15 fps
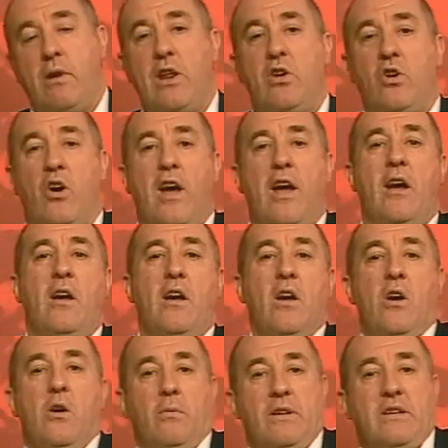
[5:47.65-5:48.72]
When he got here,
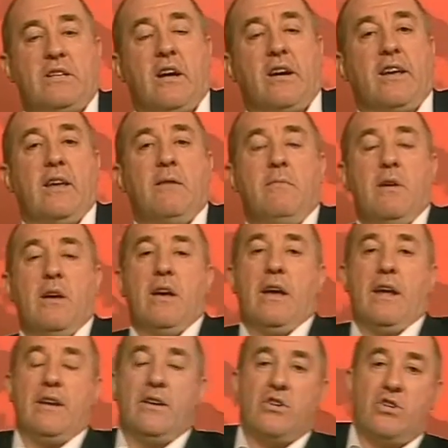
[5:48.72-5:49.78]
we stuck him
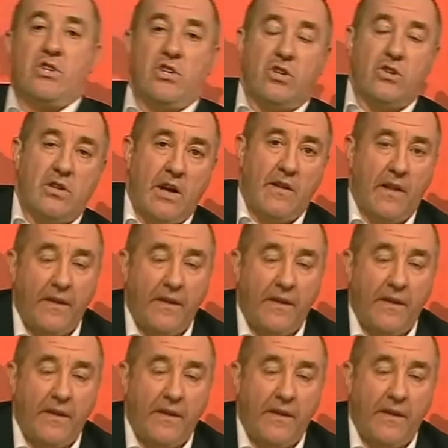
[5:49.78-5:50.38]
in the studio.